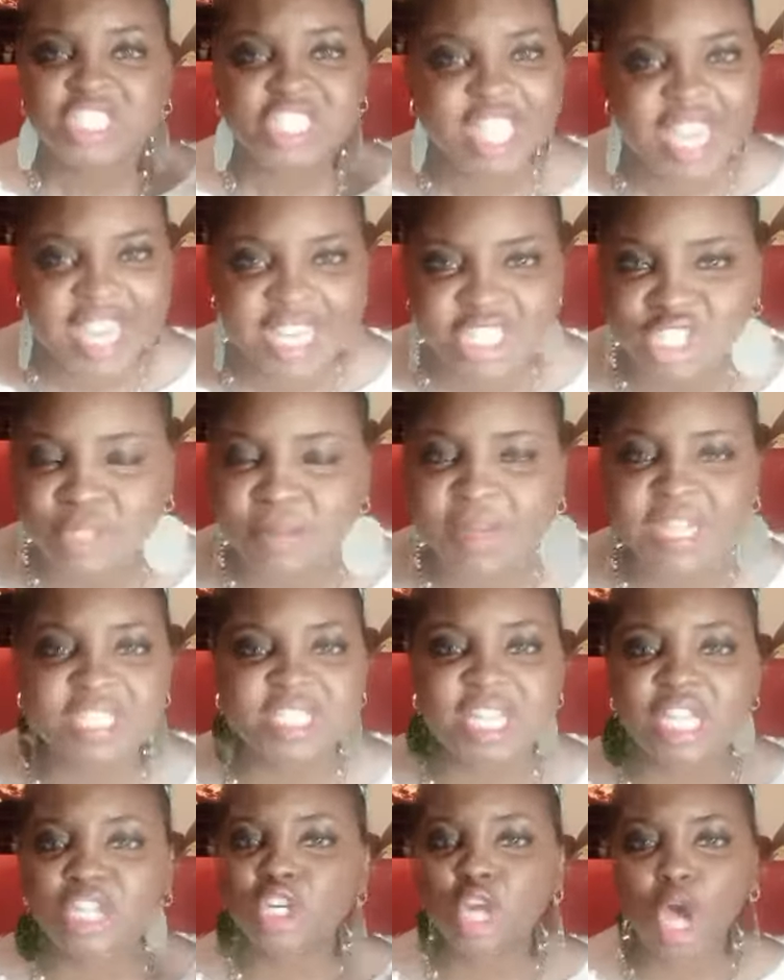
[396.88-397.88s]
Teach me
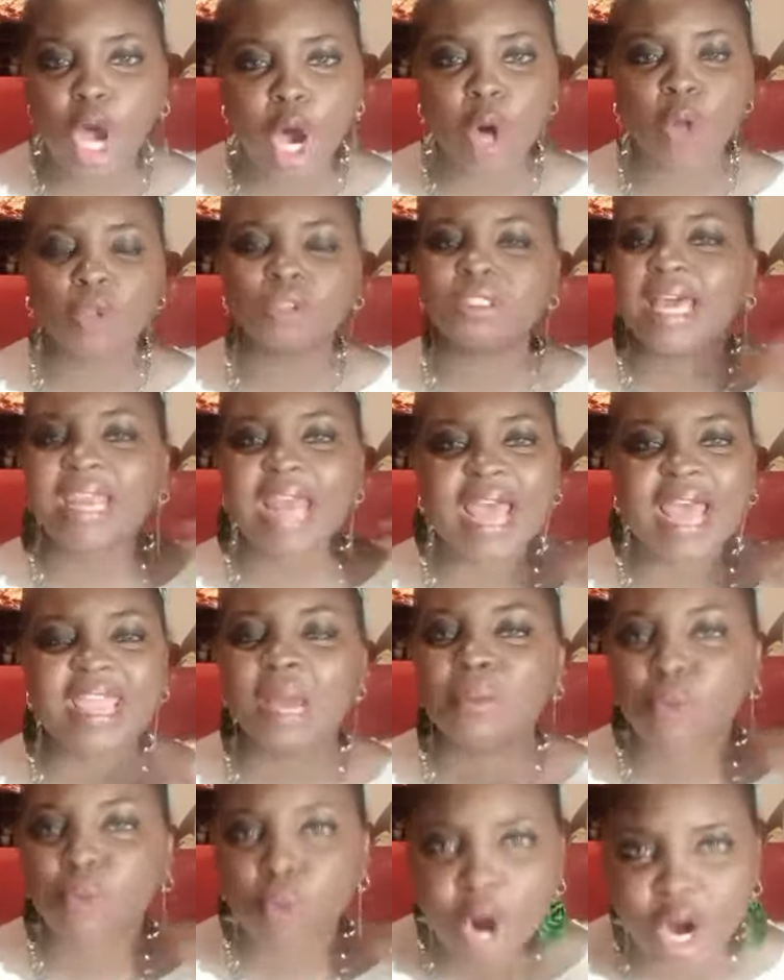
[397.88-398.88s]
to know that I
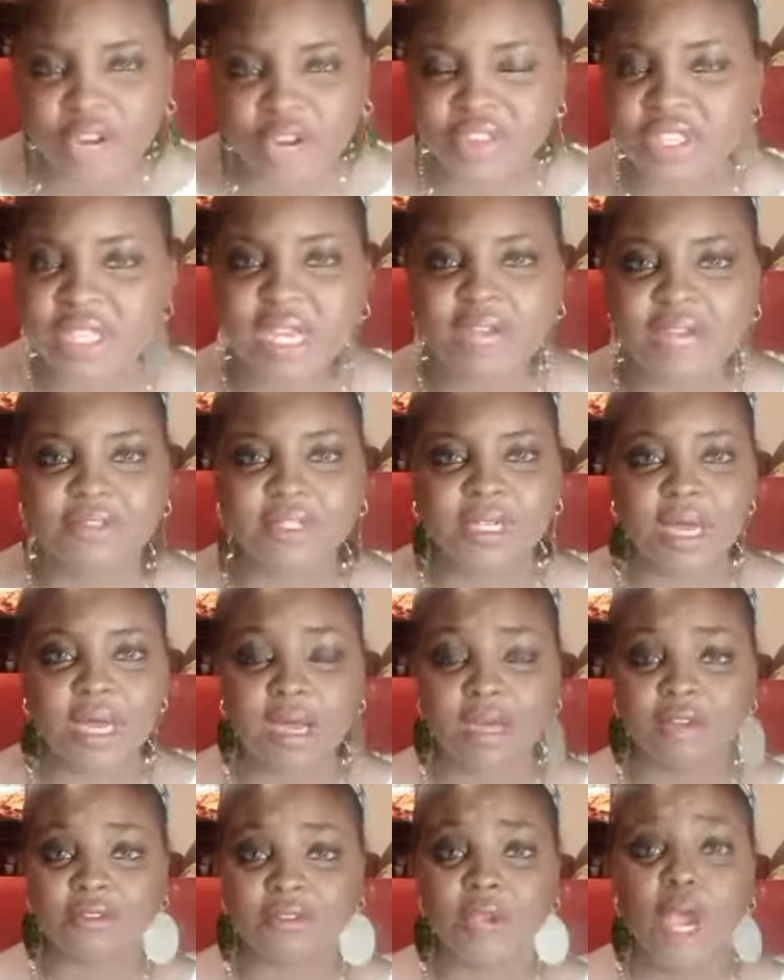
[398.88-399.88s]
am worthy of
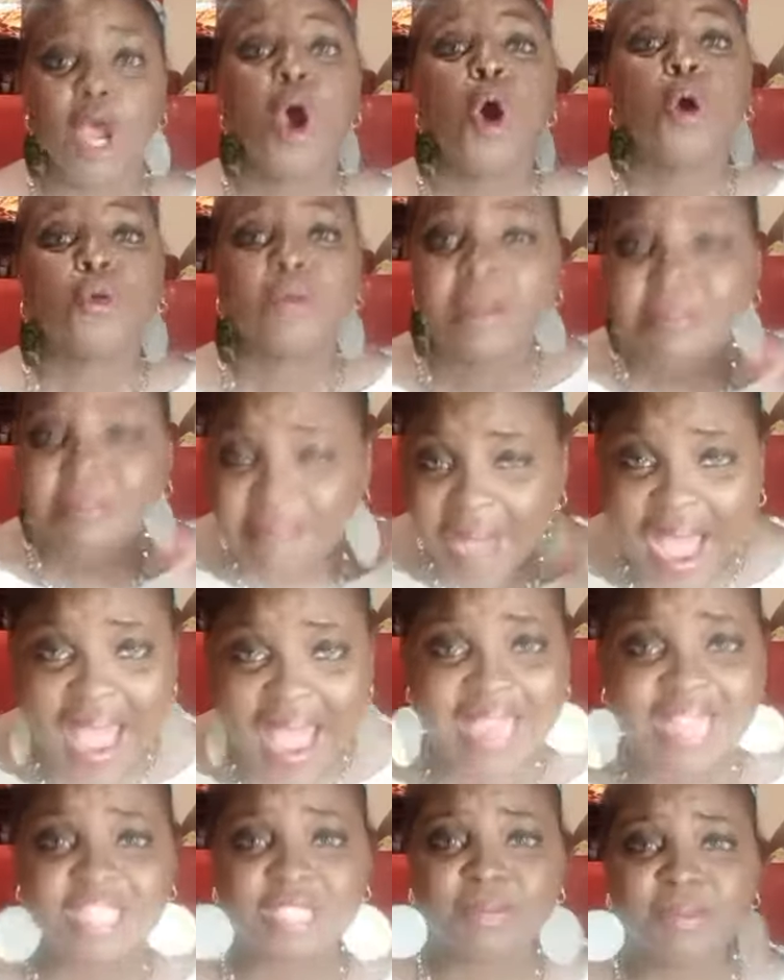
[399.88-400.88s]
love.
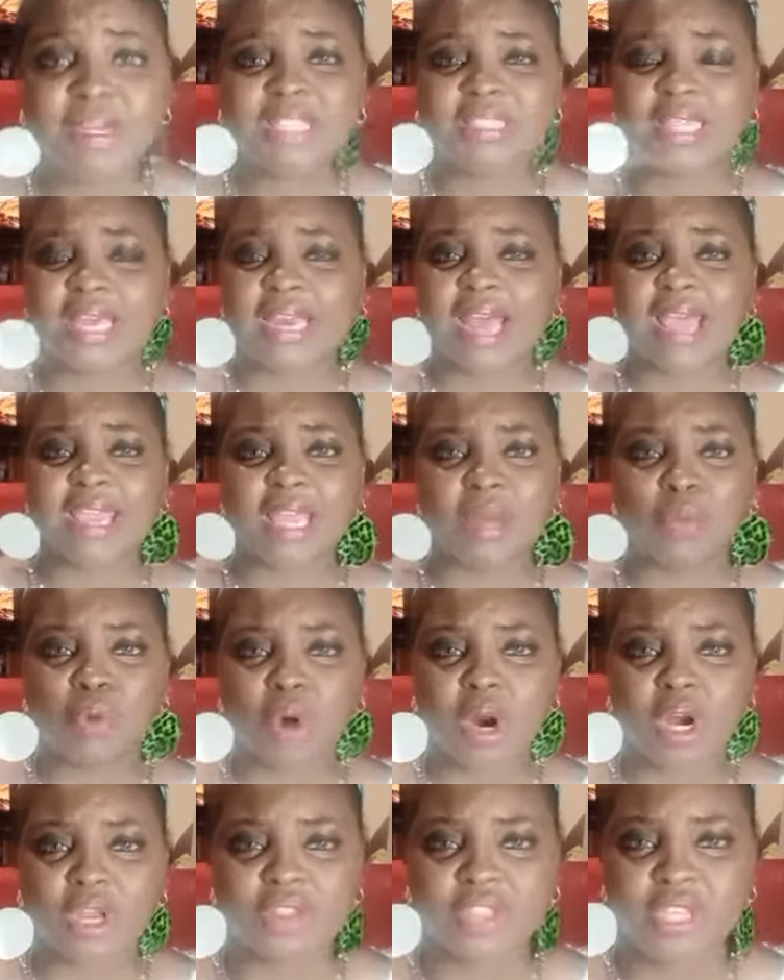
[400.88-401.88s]
Remind me that I am
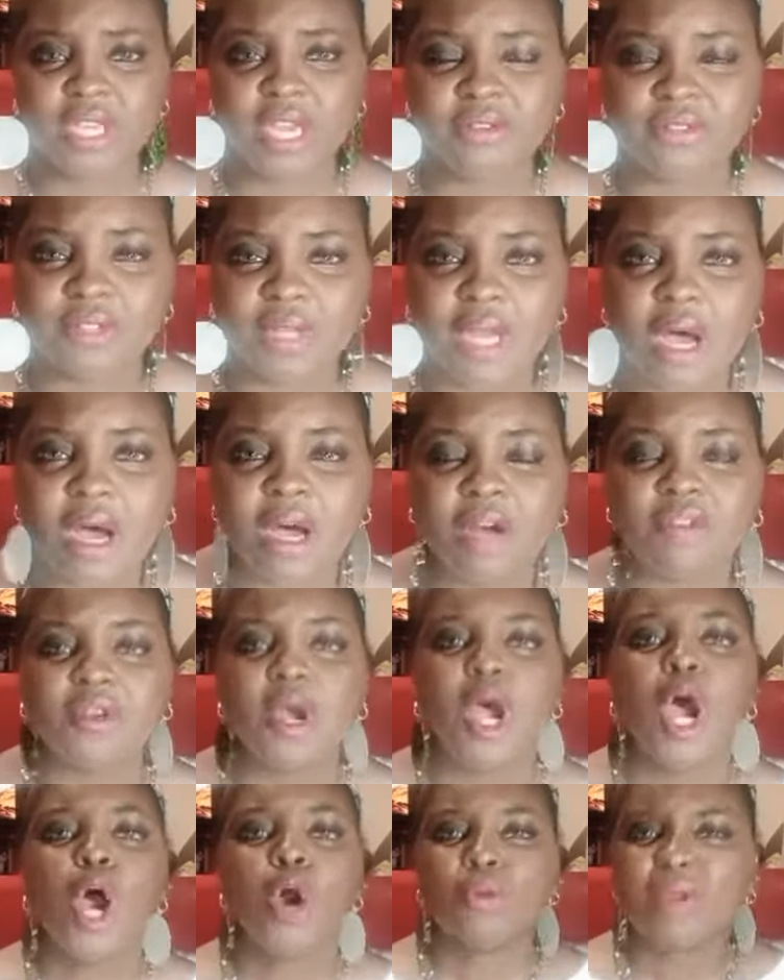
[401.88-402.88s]
worthy of love.
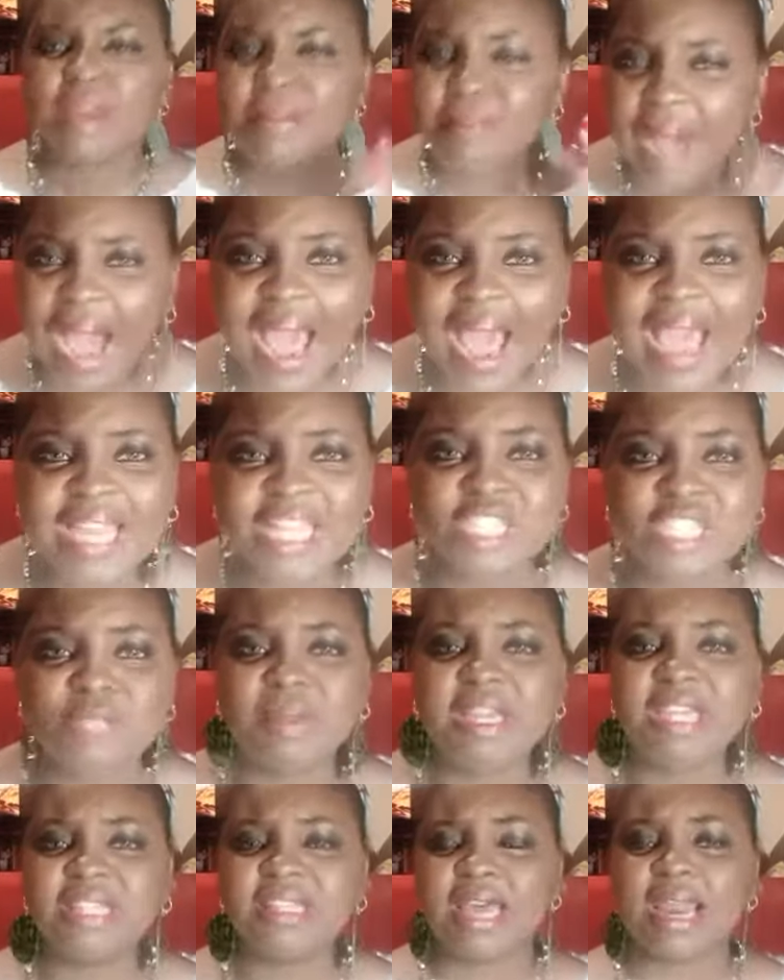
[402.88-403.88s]
Remind
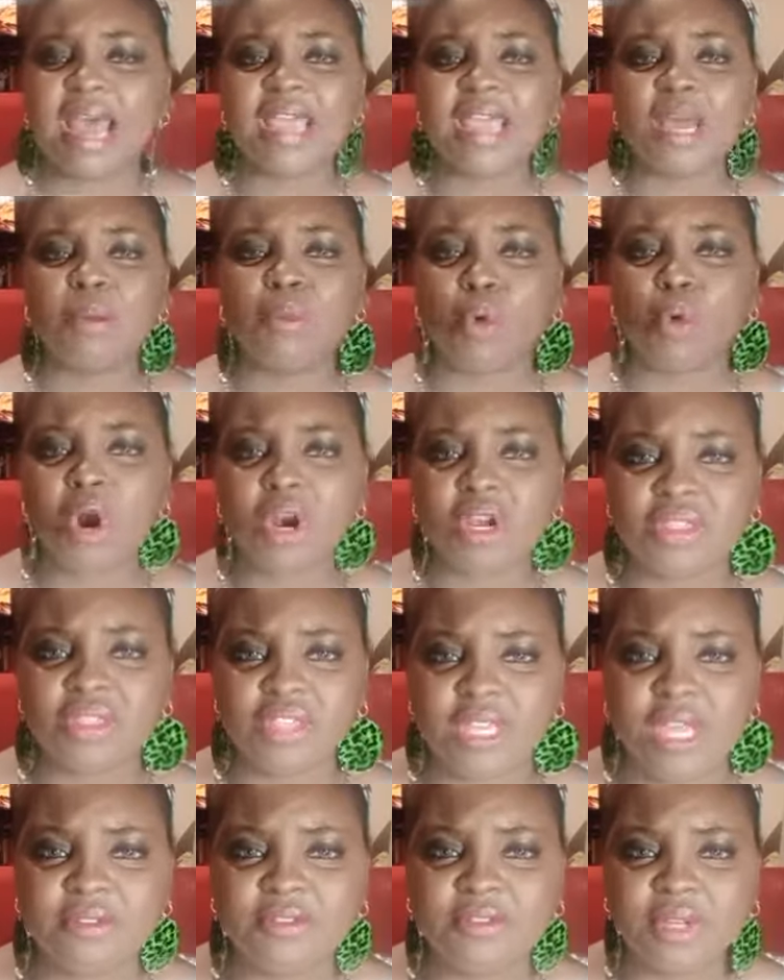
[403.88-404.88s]
me that I am
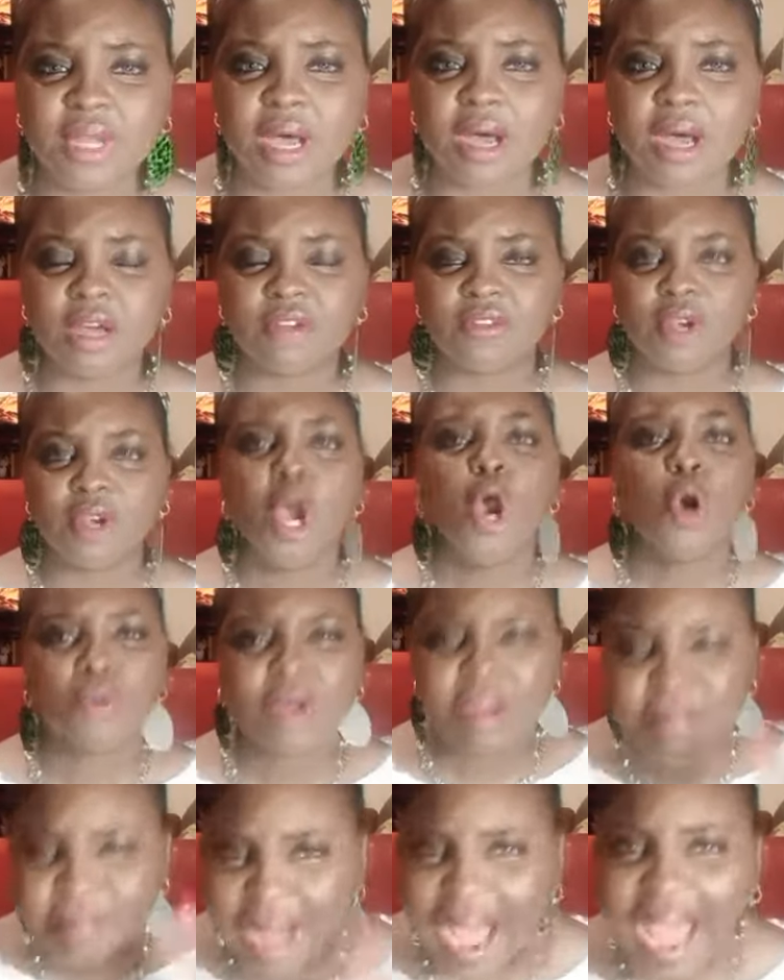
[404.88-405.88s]
worthy of love.
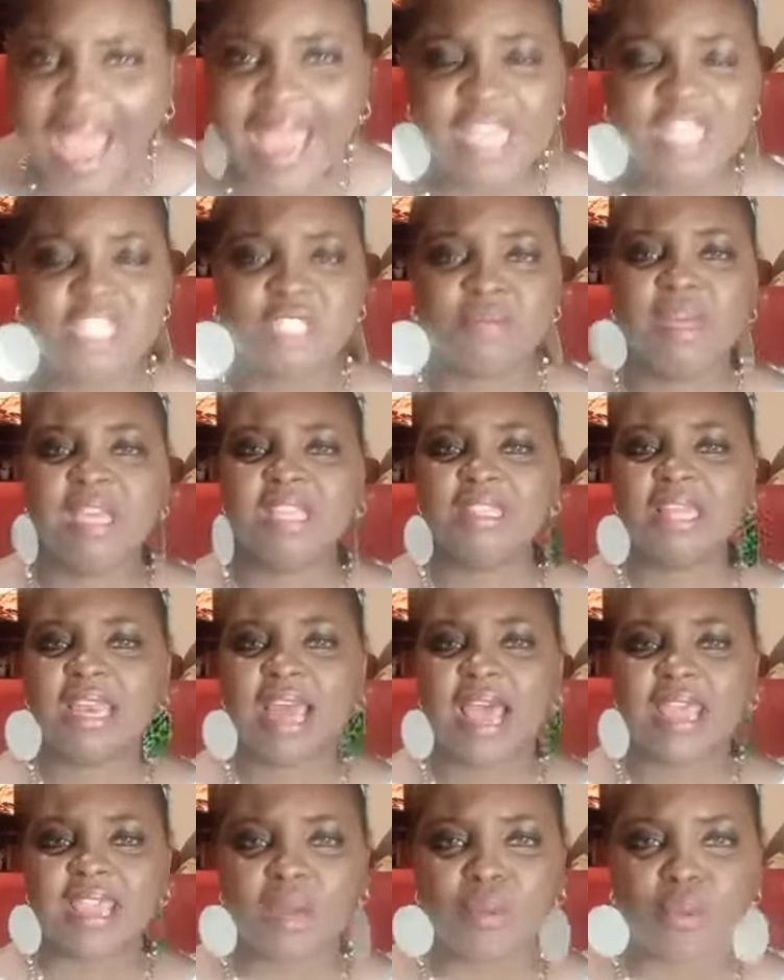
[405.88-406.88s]
Remind me
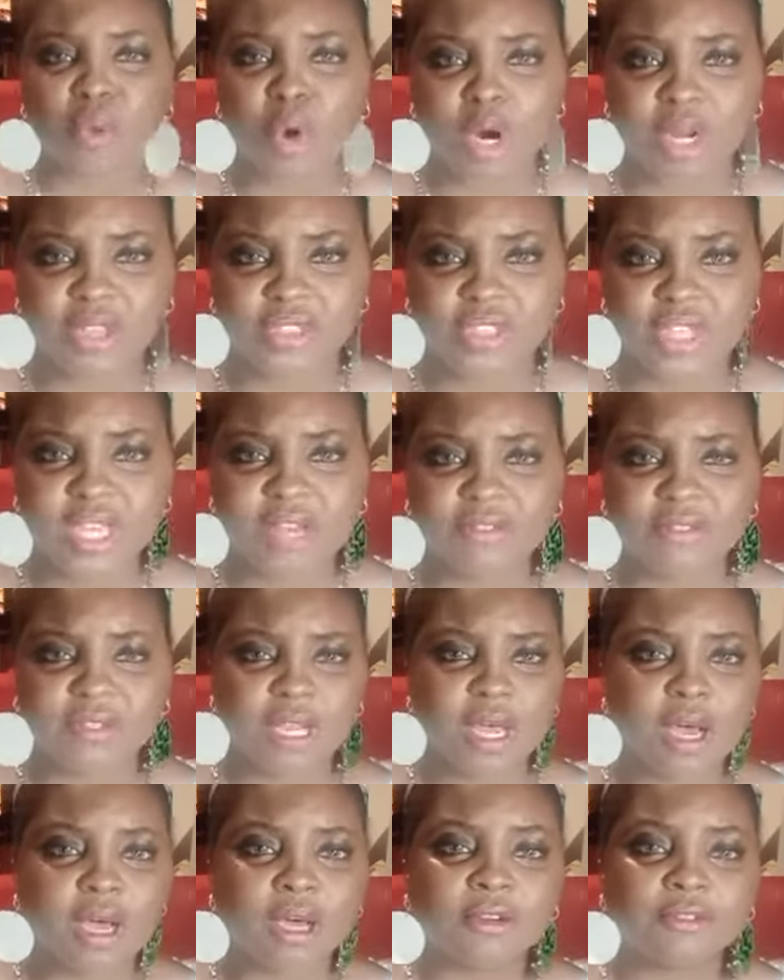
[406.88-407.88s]
that I am worthy of
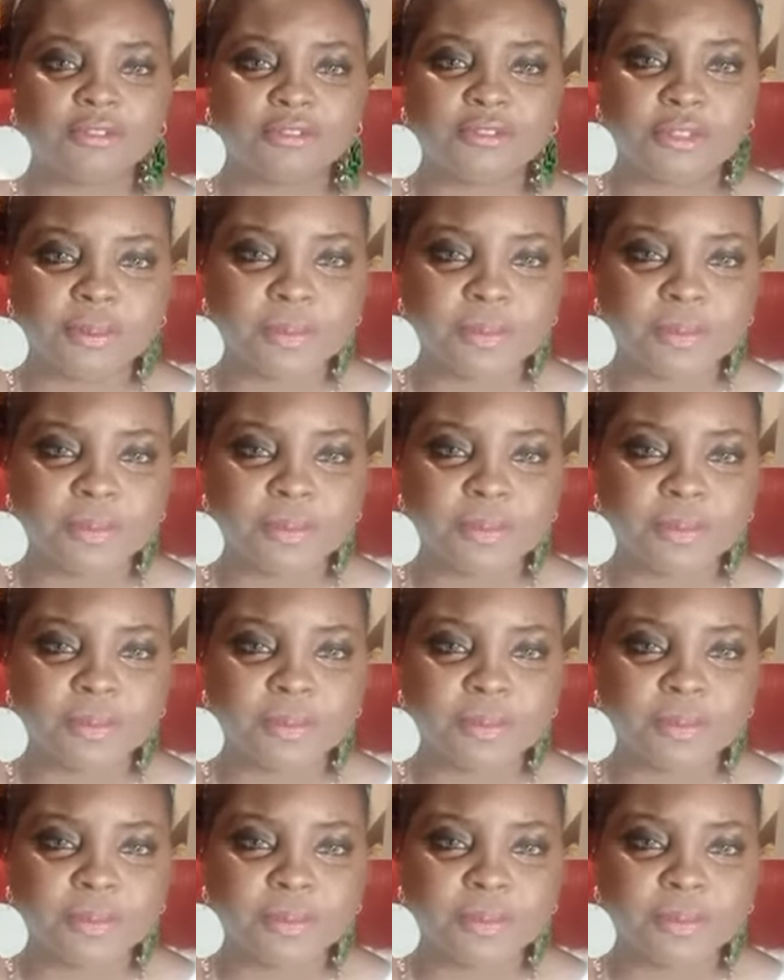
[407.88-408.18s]
love.